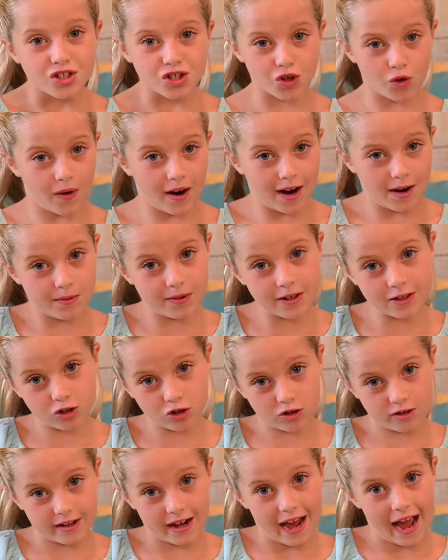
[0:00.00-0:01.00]
So I
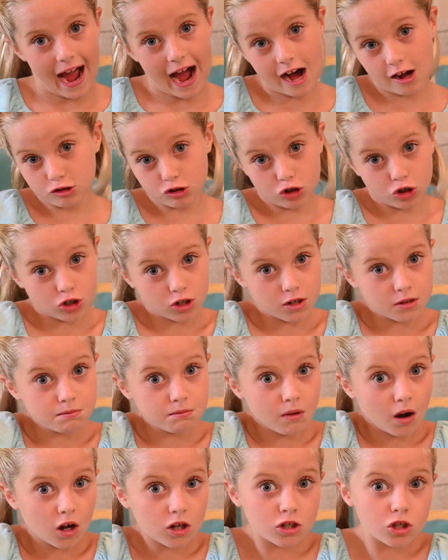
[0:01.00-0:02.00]
wondered, how long can
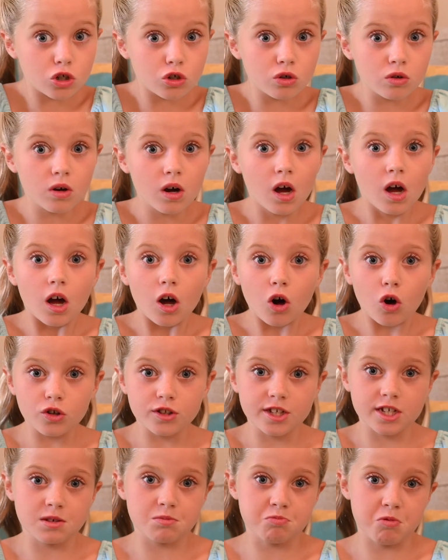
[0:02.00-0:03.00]
Malu hold
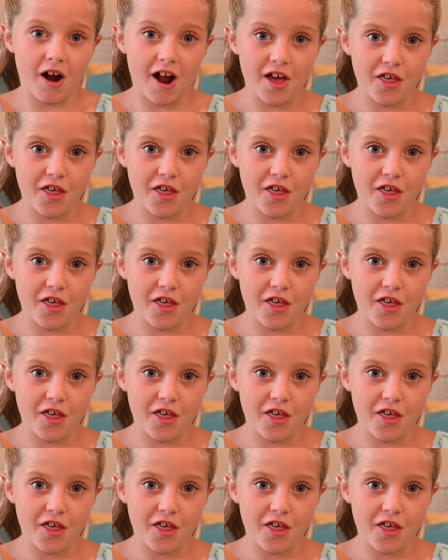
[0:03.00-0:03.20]
his breath?